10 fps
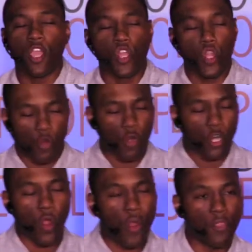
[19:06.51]
What
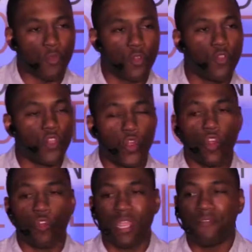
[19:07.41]
you're going through,
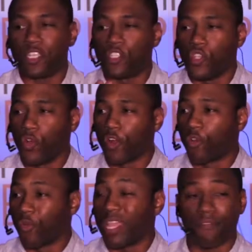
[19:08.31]
your grief is
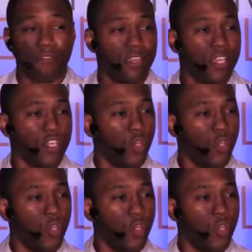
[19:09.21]
your grief.